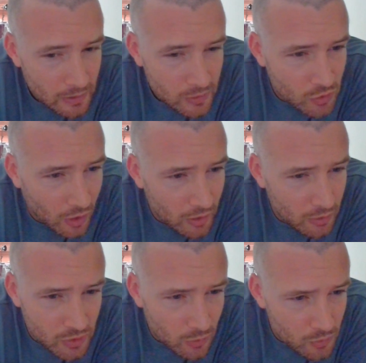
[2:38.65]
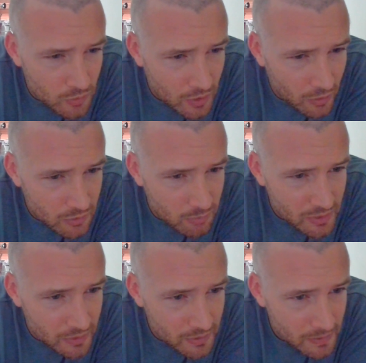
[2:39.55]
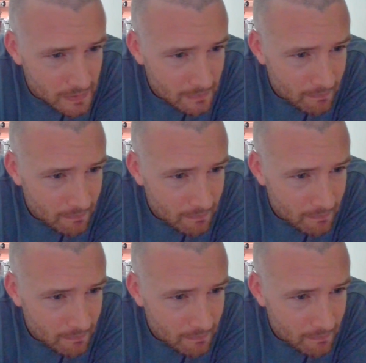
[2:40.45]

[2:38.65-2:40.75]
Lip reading: children's hospices,